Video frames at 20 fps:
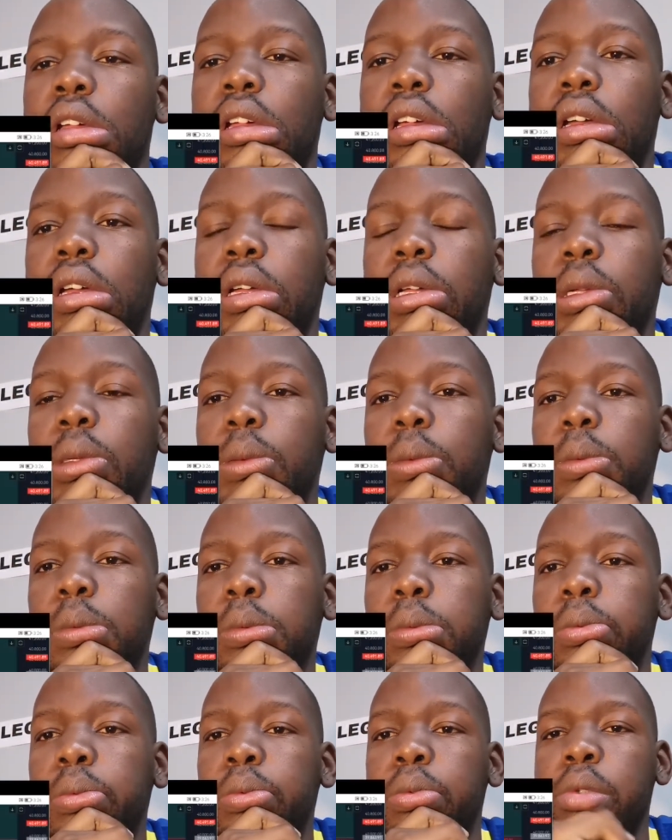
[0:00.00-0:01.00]
um,
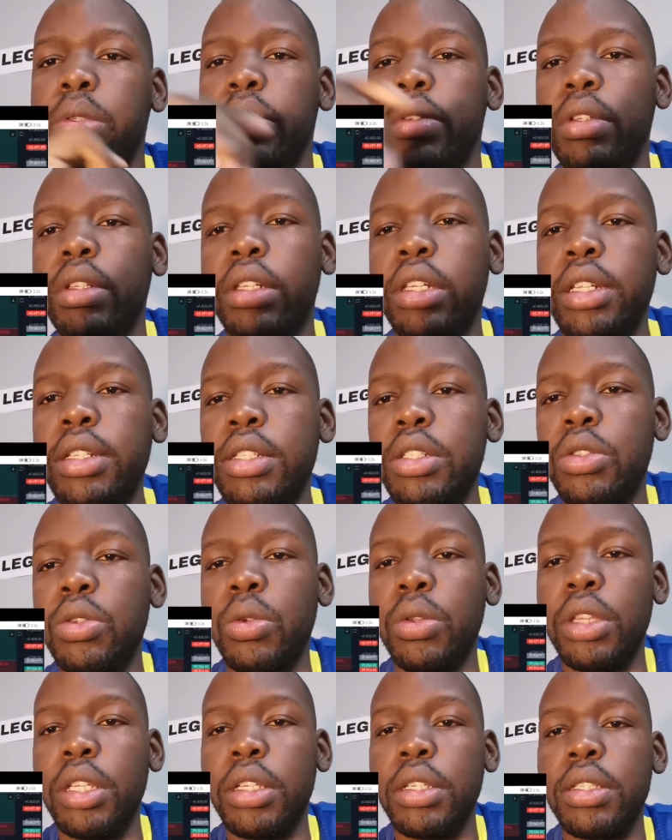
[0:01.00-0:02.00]
let's
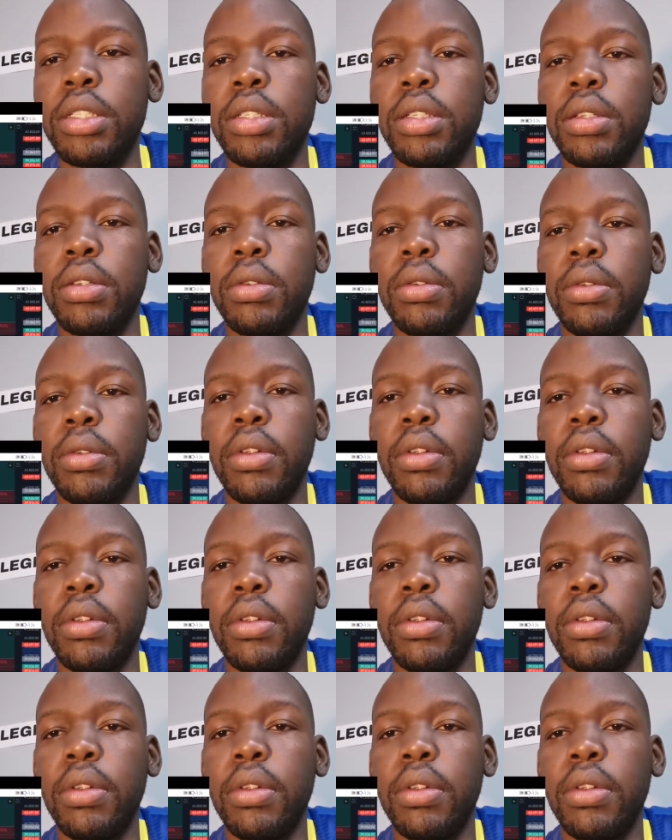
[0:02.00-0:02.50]
do this.